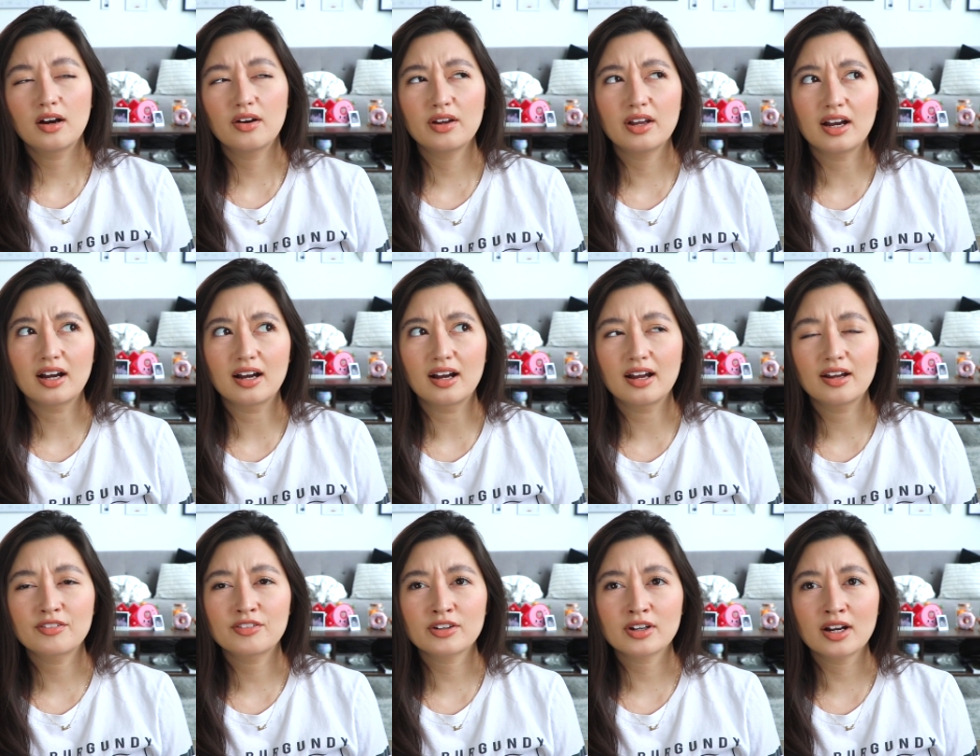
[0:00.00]
Oh yeah,
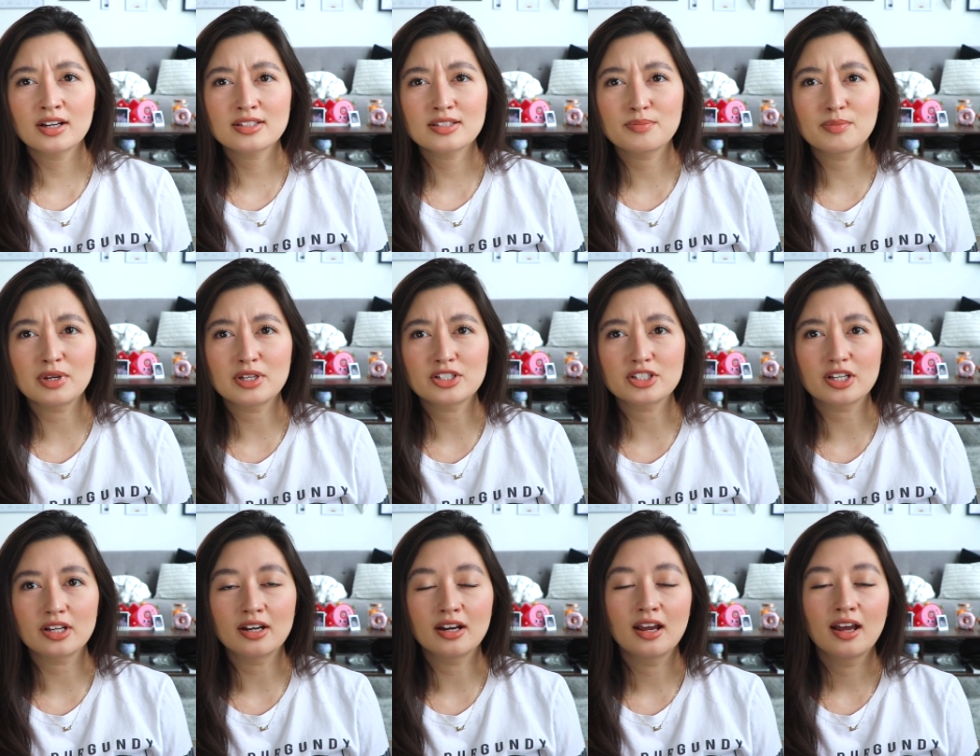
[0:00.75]
I forgot to
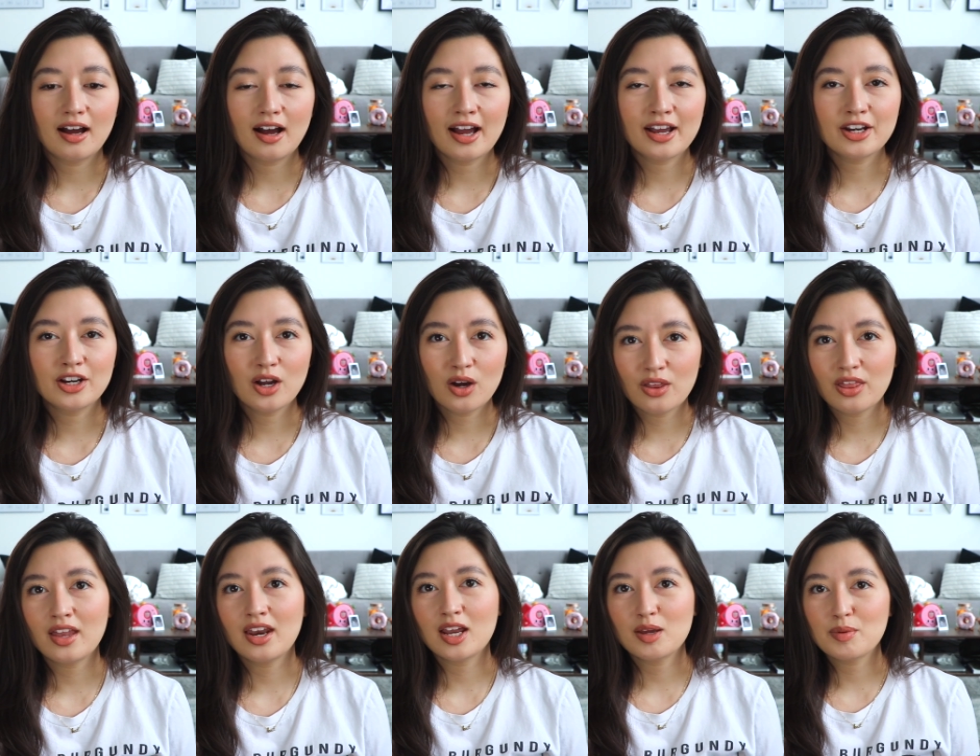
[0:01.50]
mention, I know
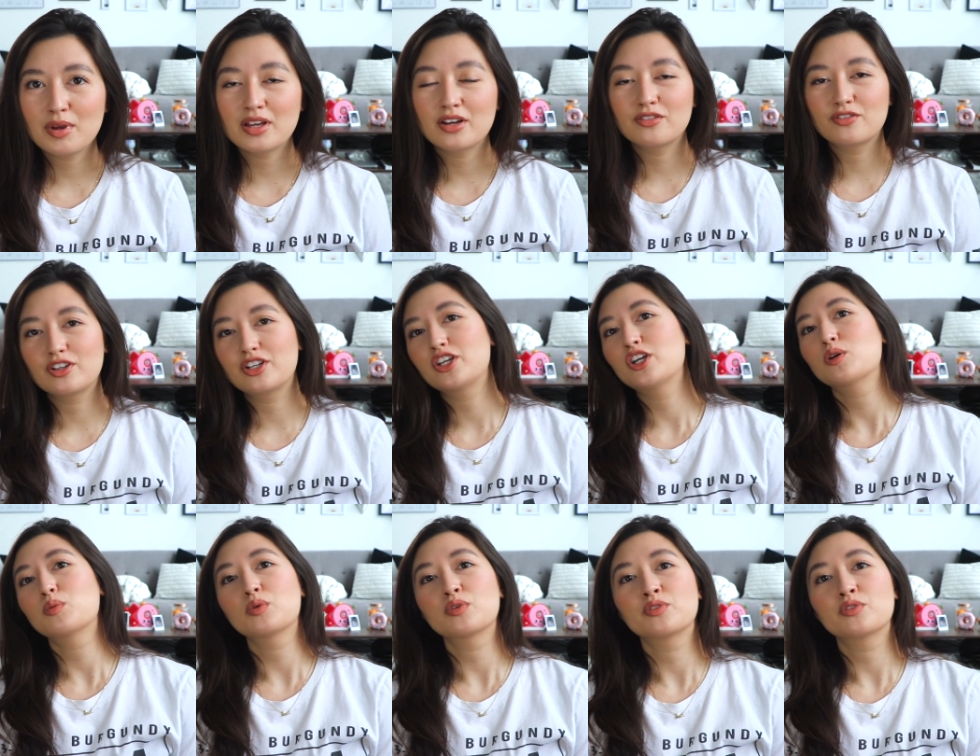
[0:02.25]
that I made a video